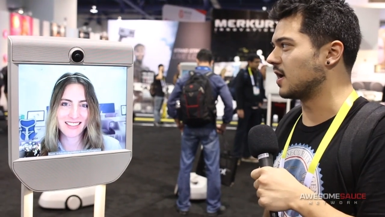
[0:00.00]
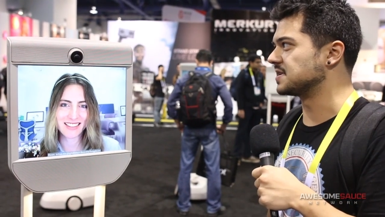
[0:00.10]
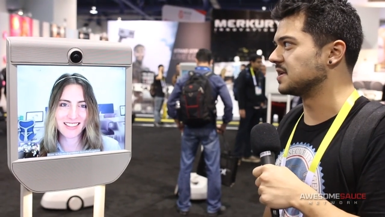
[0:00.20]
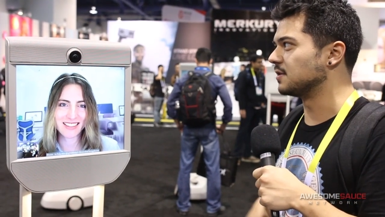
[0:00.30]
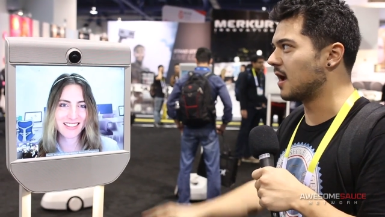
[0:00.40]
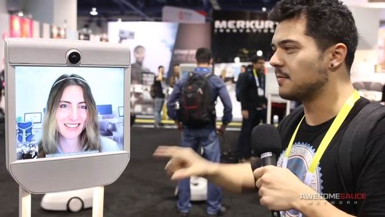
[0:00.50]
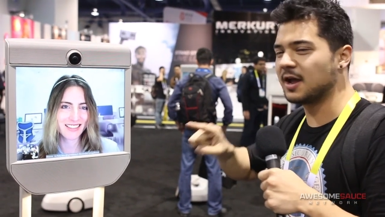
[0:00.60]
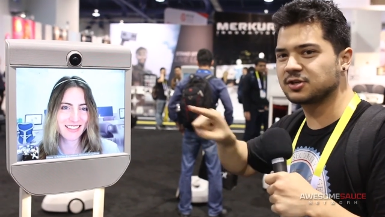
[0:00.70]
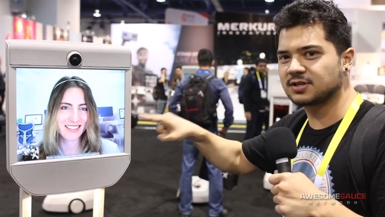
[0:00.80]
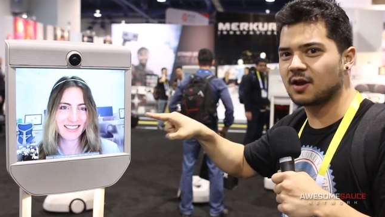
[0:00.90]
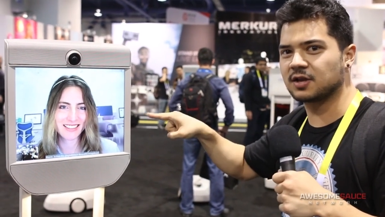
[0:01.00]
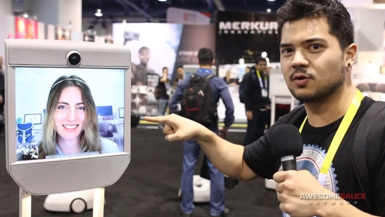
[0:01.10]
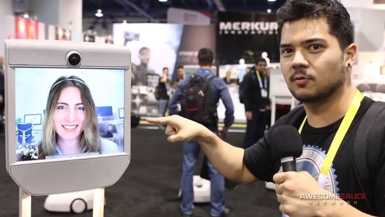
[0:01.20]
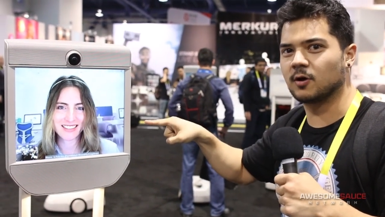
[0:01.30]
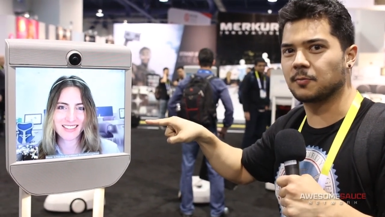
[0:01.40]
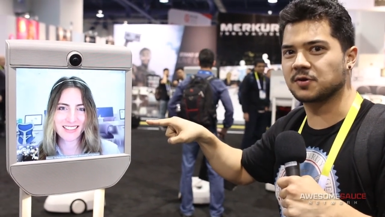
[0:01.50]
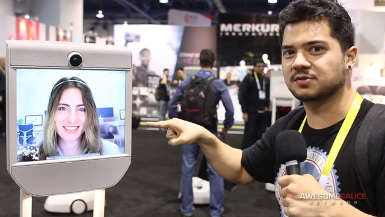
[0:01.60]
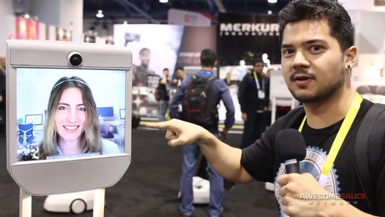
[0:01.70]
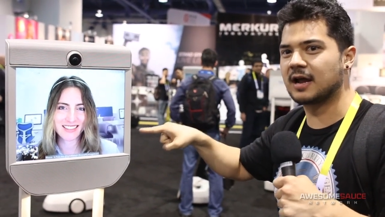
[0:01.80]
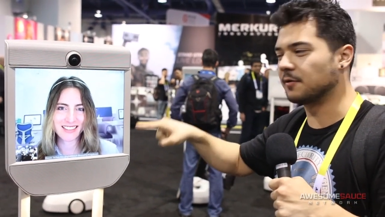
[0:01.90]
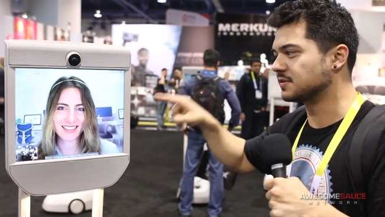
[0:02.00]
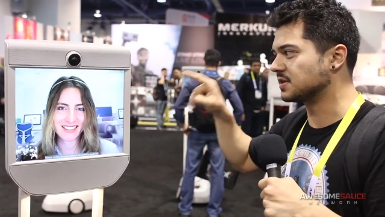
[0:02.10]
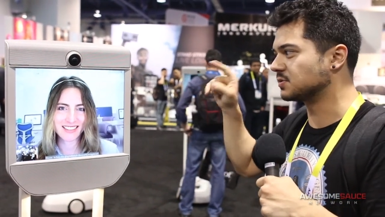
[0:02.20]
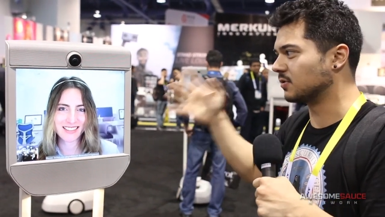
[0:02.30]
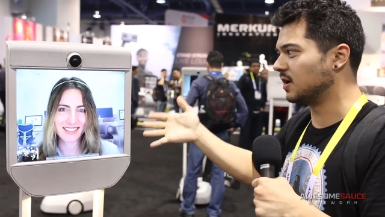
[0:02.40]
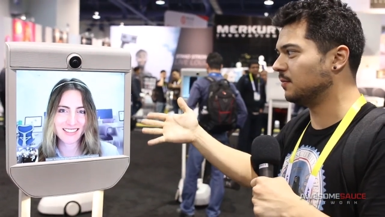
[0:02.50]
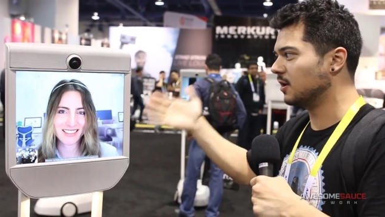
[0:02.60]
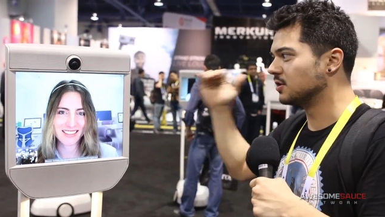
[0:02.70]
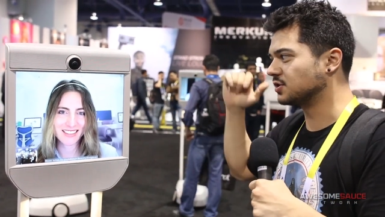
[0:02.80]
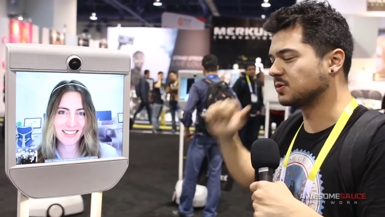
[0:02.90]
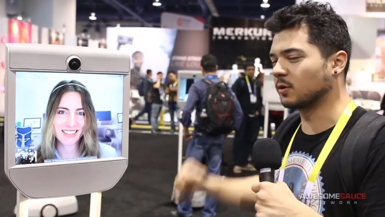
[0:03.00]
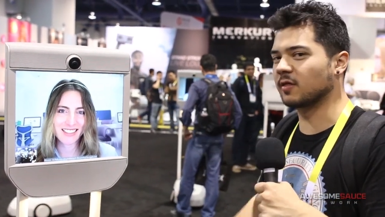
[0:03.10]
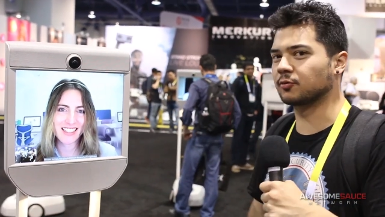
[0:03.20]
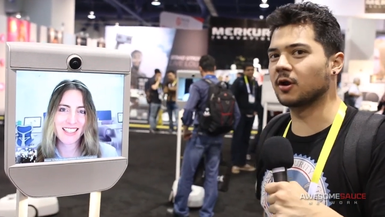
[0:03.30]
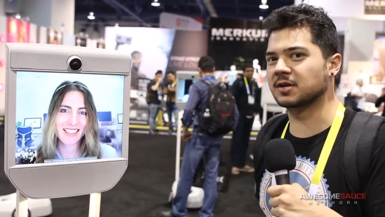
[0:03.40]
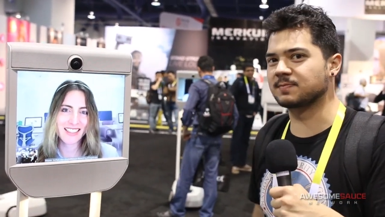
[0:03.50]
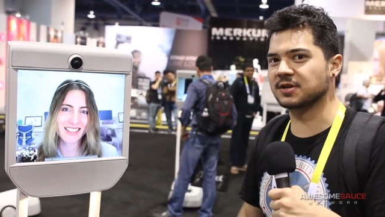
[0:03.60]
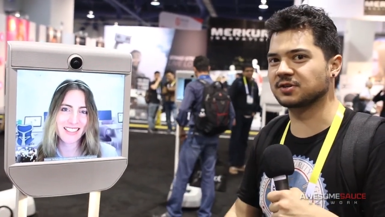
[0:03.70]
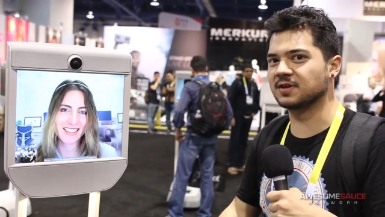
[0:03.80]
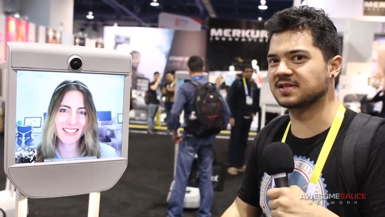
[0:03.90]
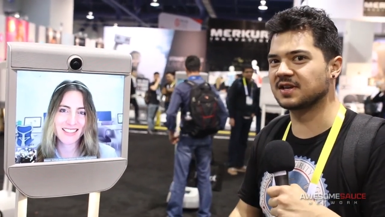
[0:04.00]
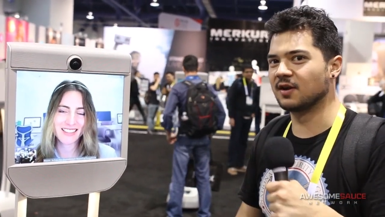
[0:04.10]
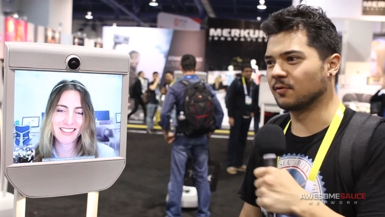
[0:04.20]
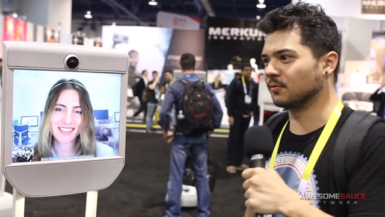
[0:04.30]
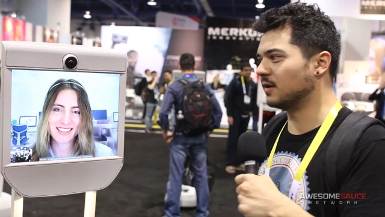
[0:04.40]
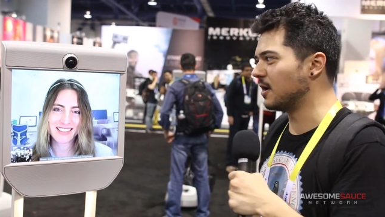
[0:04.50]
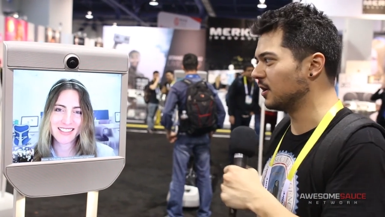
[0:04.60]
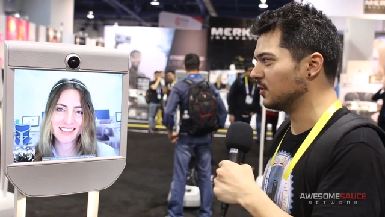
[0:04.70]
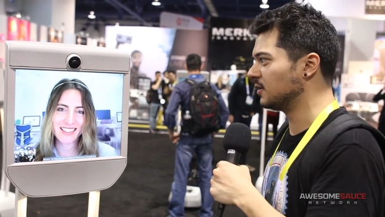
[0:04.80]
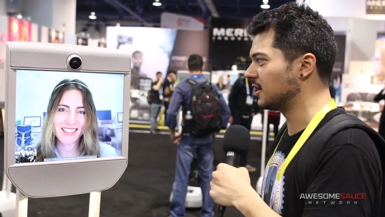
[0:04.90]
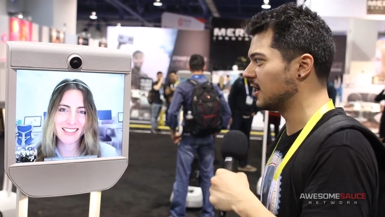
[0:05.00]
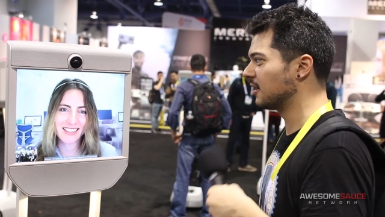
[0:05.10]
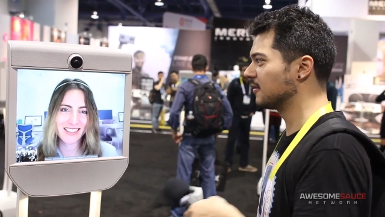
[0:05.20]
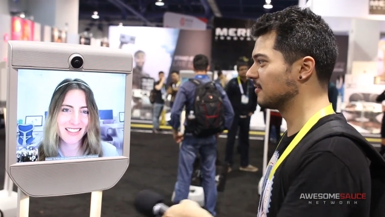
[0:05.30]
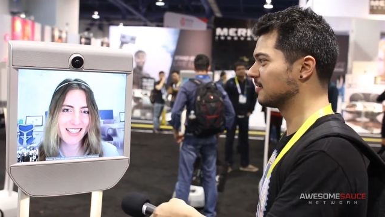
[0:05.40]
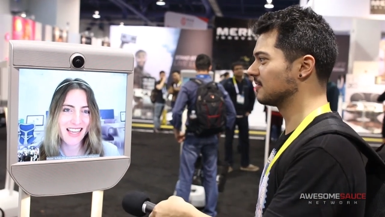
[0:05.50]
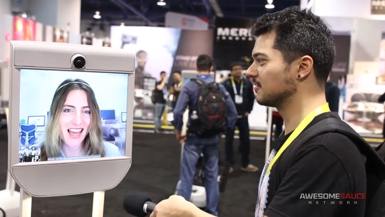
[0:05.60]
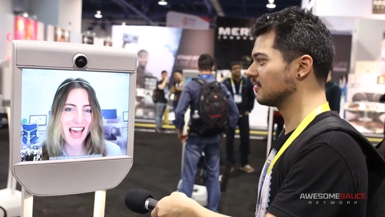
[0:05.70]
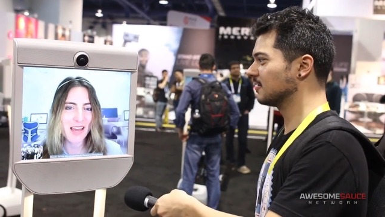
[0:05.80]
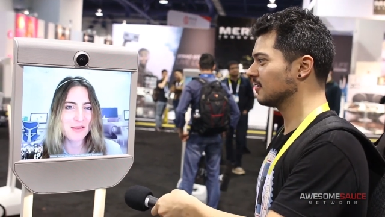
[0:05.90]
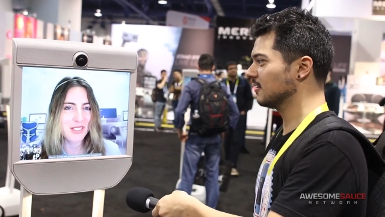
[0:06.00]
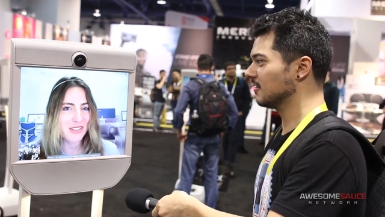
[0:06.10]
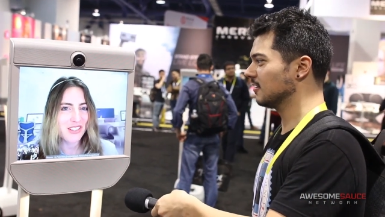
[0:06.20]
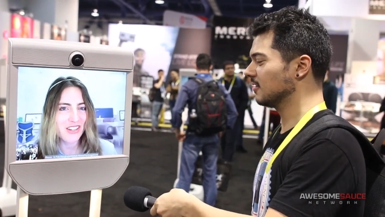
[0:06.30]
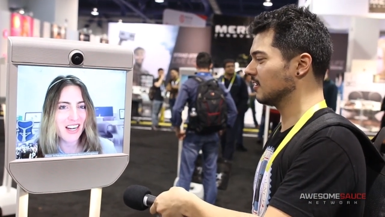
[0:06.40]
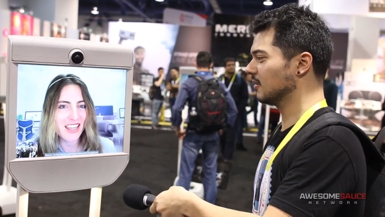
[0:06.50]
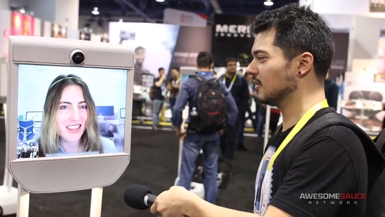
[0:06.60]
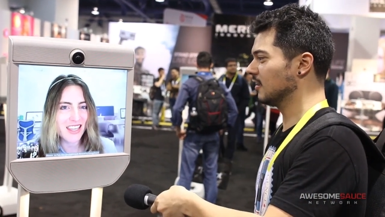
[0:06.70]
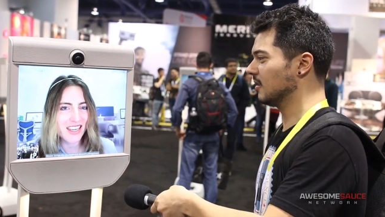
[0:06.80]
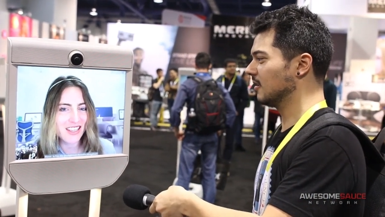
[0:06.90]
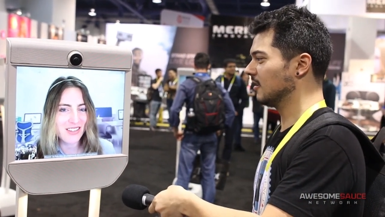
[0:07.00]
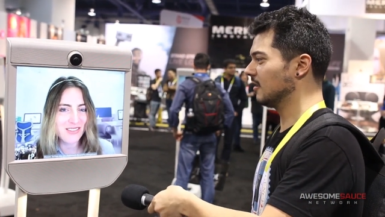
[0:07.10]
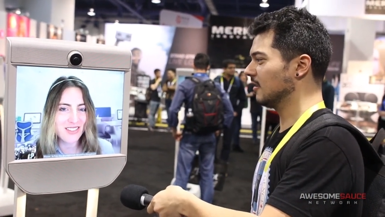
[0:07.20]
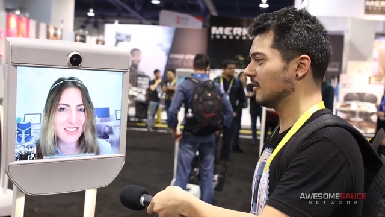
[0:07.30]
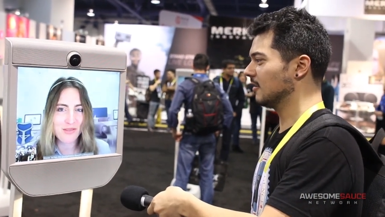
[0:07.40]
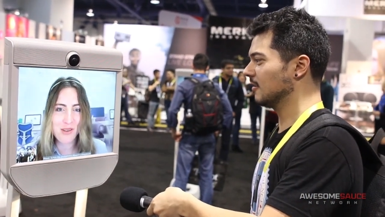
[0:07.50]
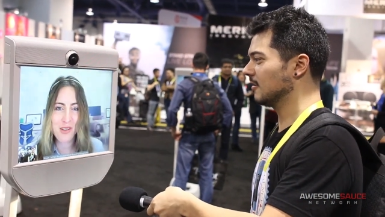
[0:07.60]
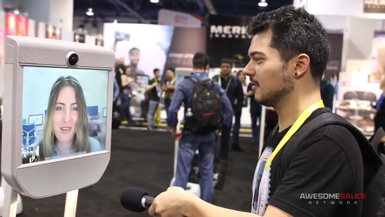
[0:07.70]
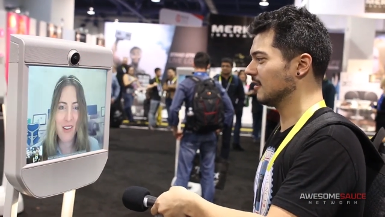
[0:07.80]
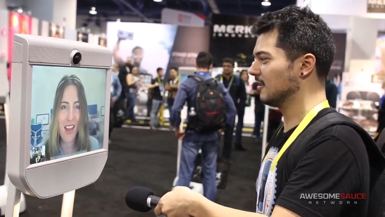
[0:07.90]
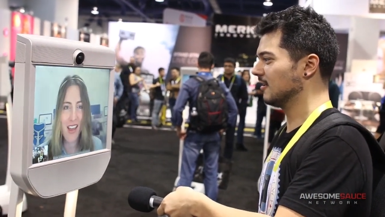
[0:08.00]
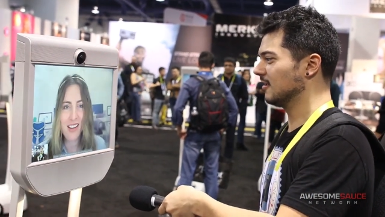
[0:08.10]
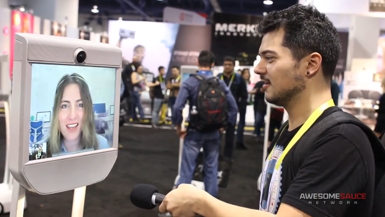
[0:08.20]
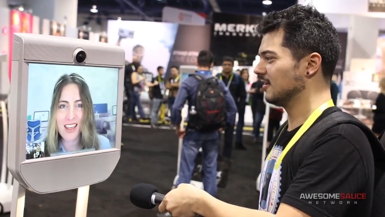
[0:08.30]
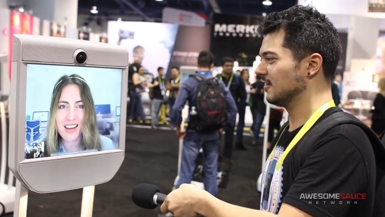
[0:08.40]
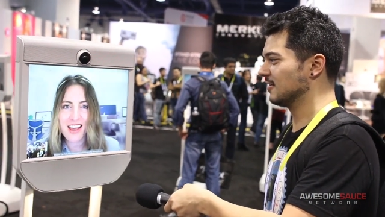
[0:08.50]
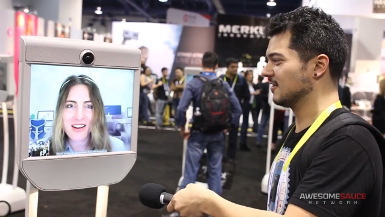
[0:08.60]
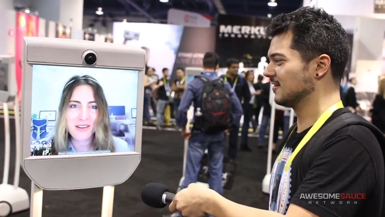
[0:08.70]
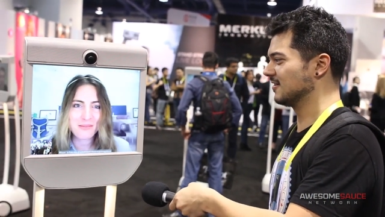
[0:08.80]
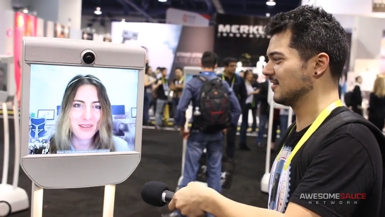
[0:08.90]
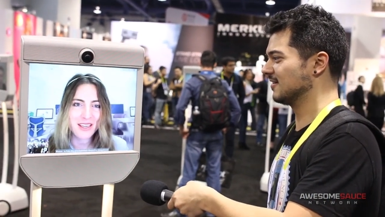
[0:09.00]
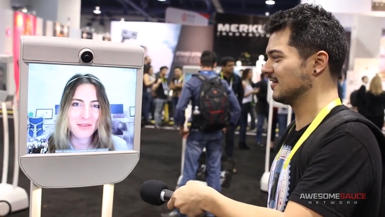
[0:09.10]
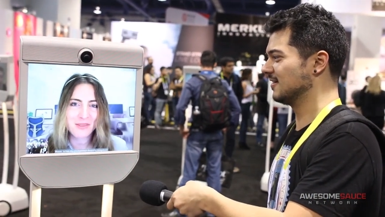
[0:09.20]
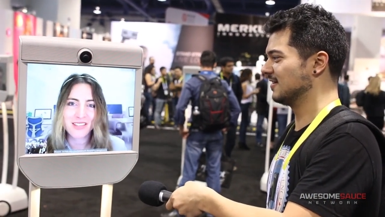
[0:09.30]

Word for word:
Speaker 1: crazy. I'm actually talking to a real person right now. This is Reem. She's one of the product specialists. Reem, how you doing today?
Speaker 2: I'm doing great, thank you. Just rolling around, hanging out on Beam,